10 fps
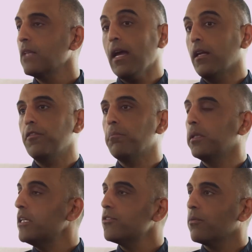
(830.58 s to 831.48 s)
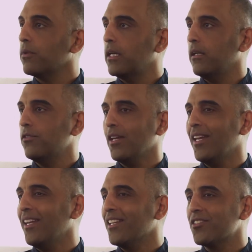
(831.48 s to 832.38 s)
Yeah, and if it bleeds, it reads,
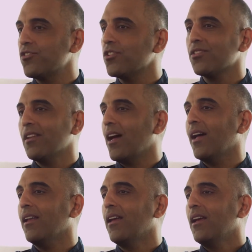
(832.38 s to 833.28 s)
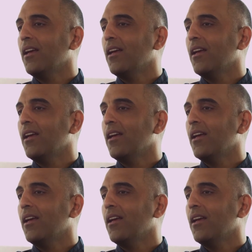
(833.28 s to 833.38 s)
and it's just not,